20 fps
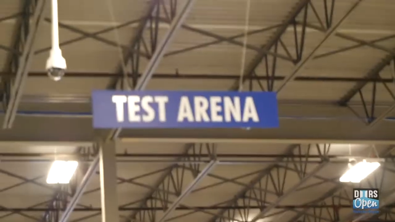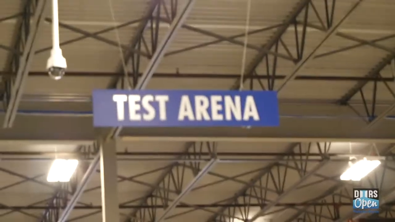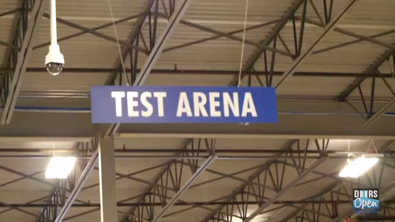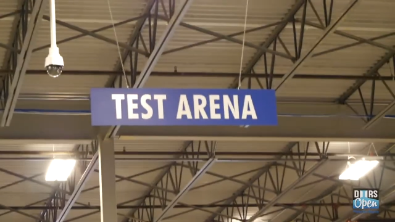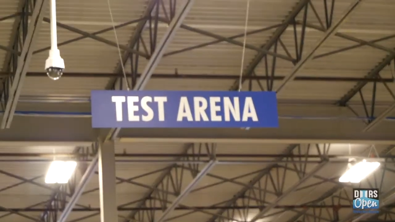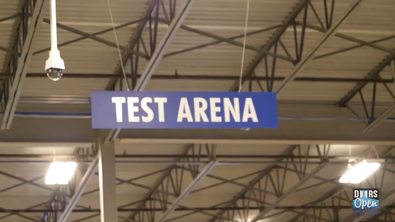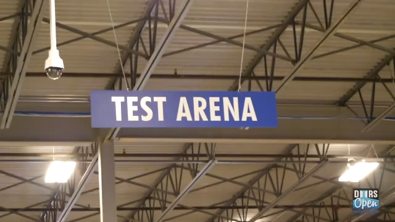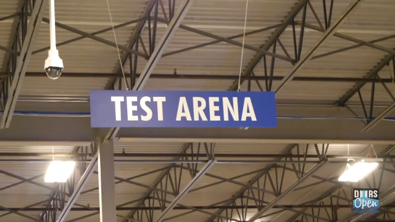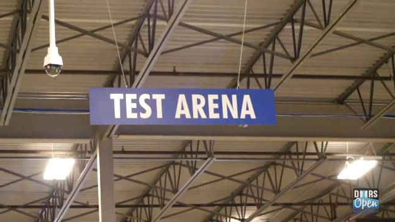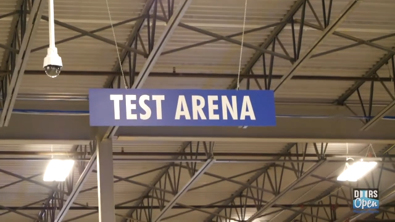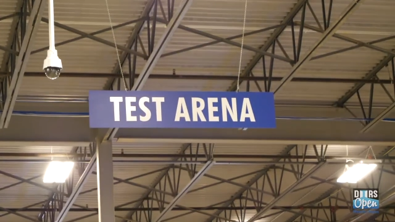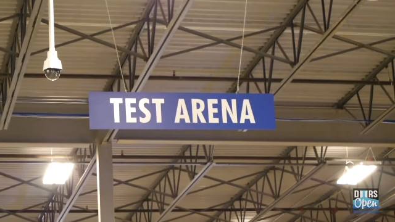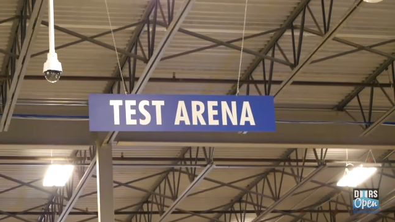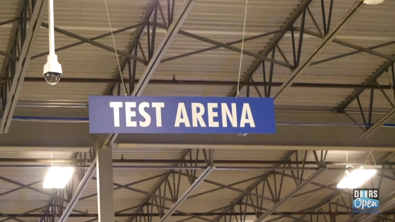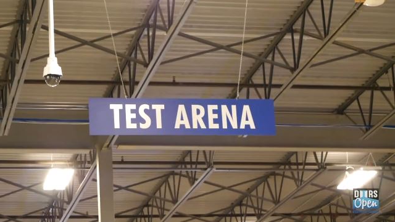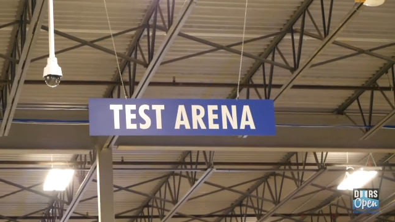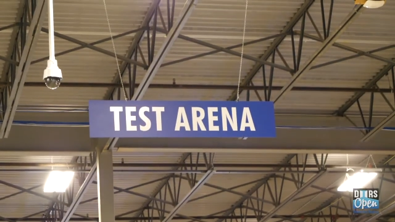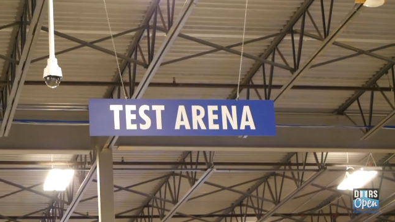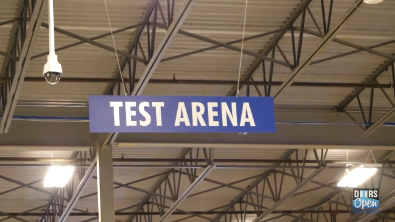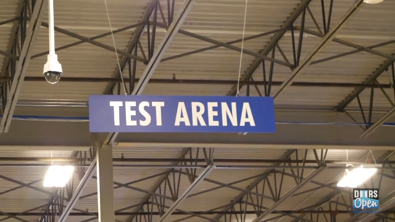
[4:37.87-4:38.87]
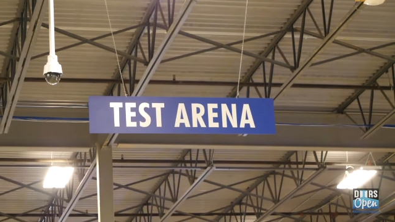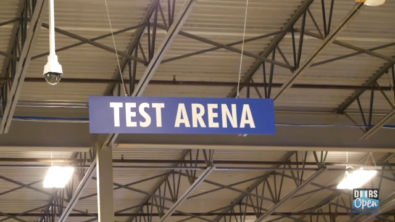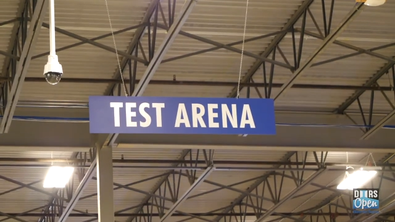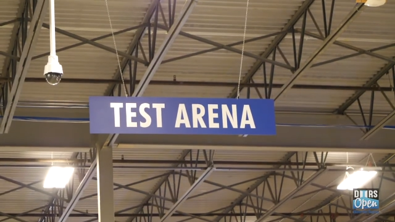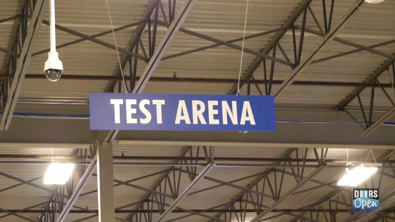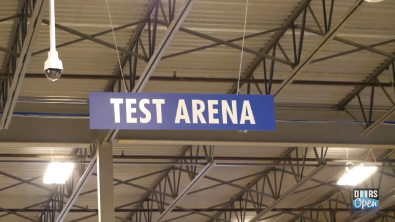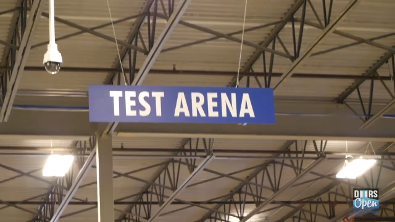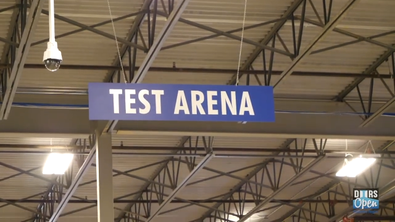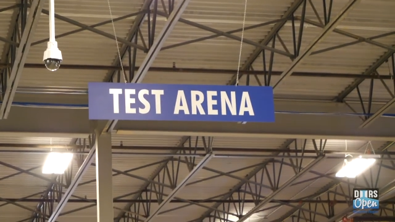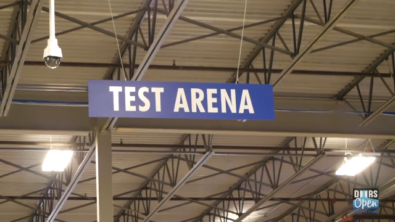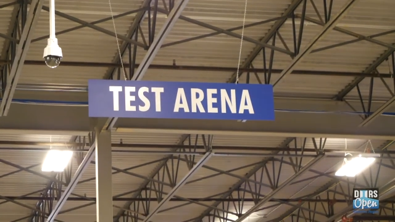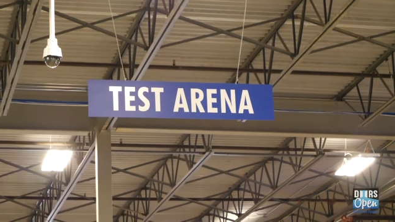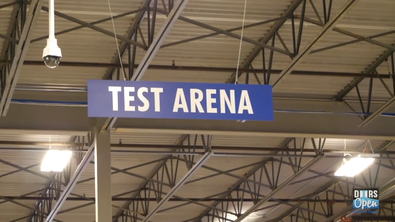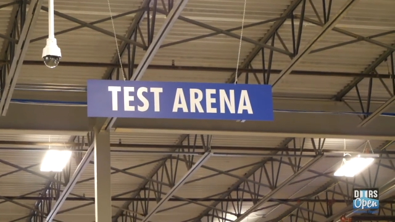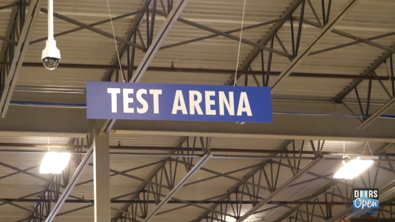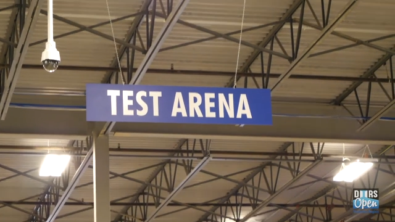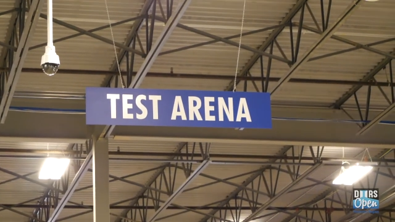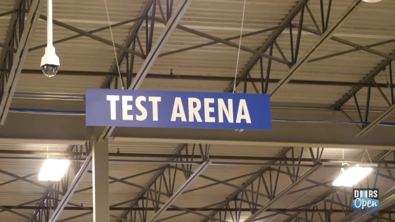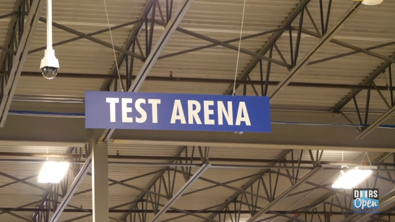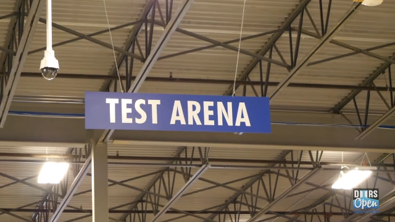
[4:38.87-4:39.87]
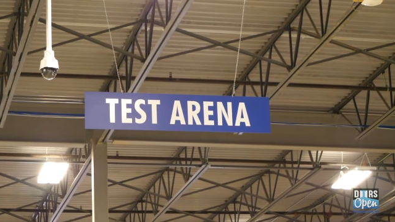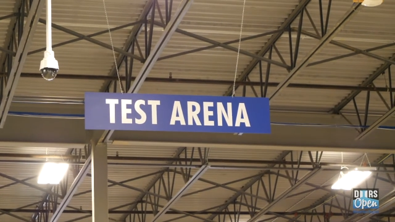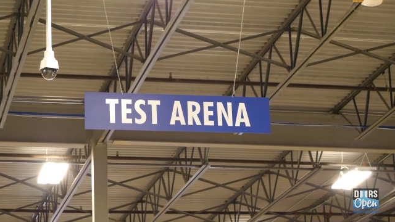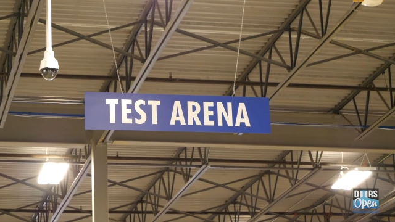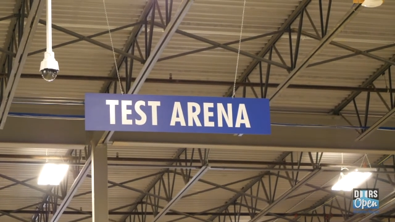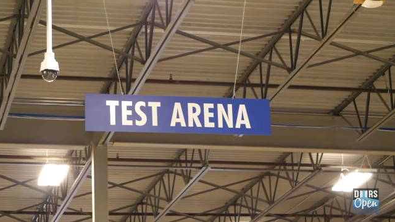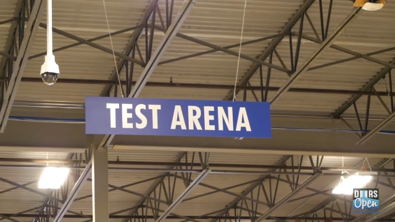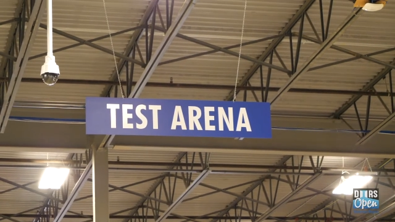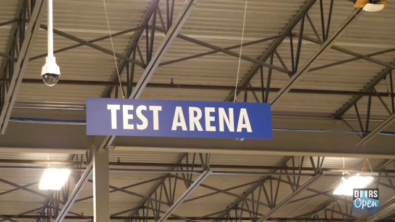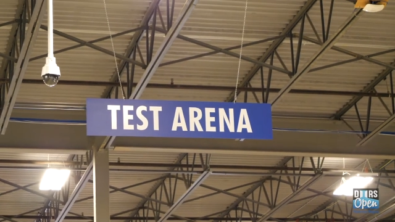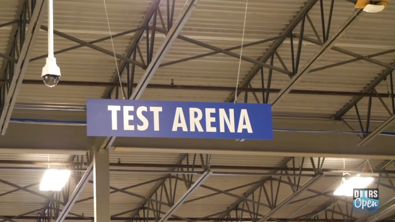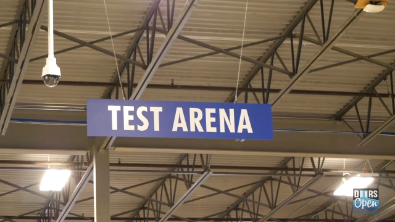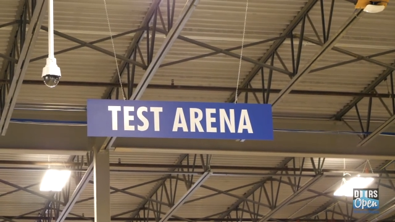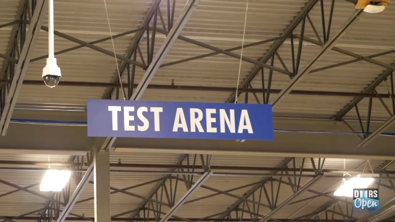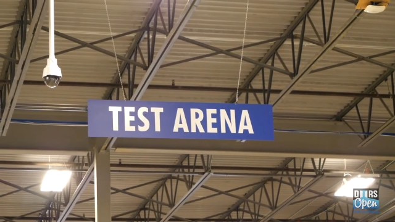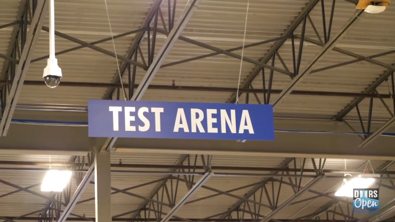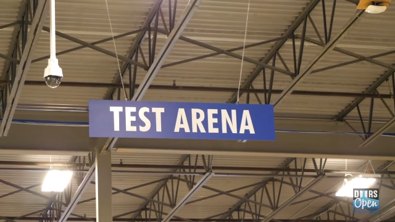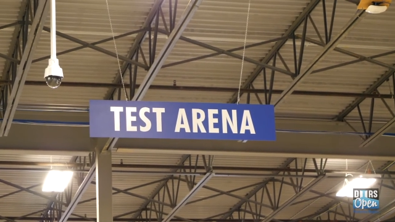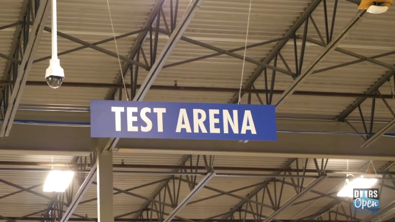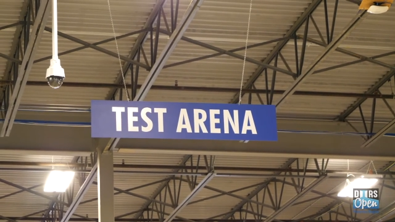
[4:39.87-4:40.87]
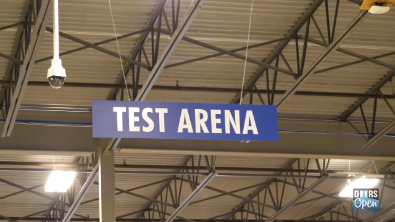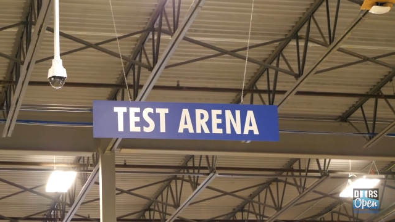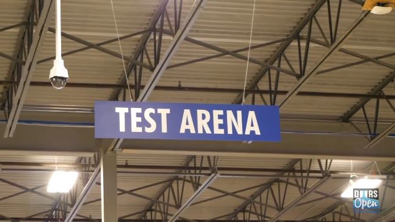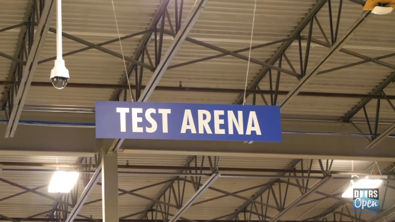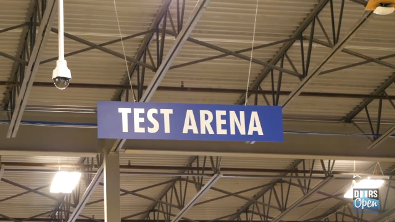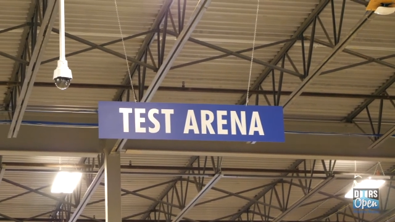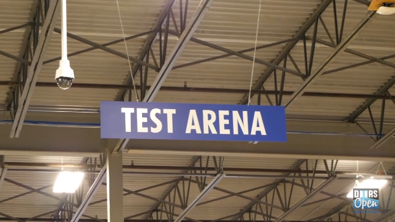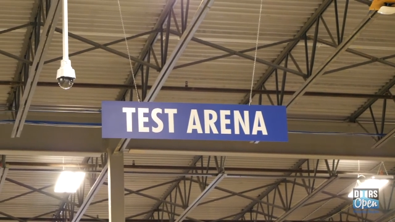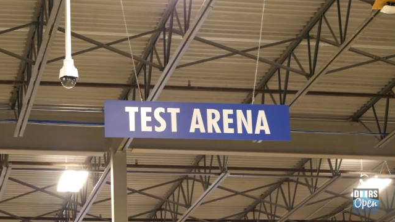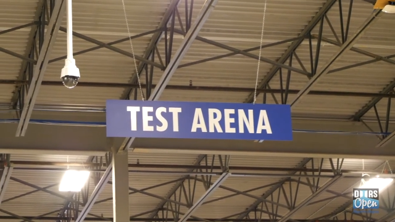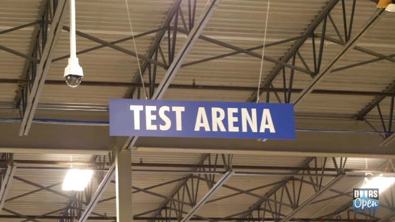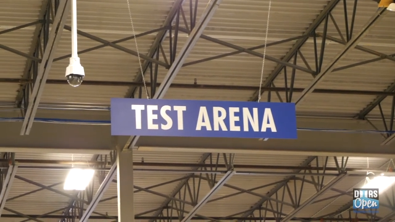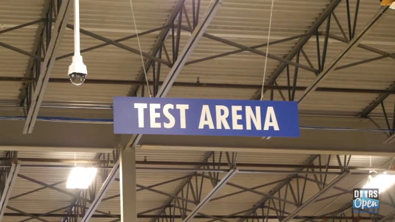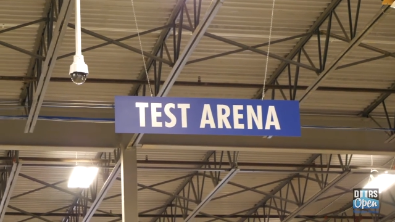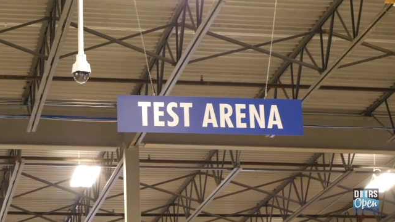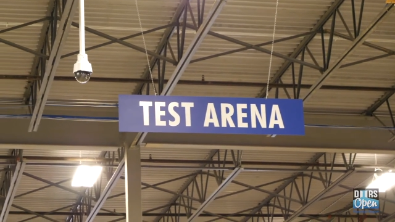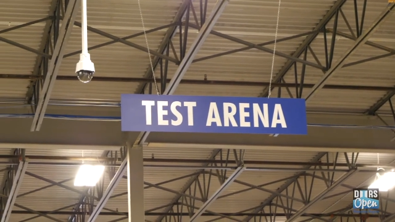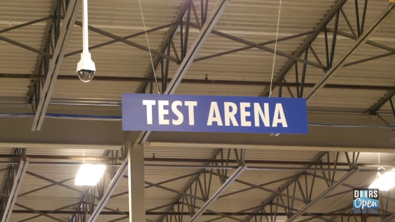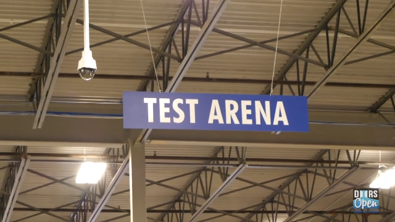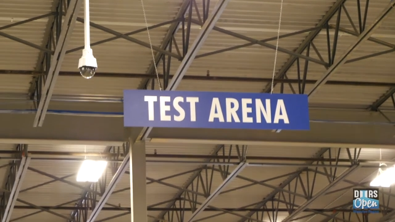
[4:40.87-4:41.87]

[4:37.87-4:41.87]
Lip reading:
Nobody's mouth can be seen.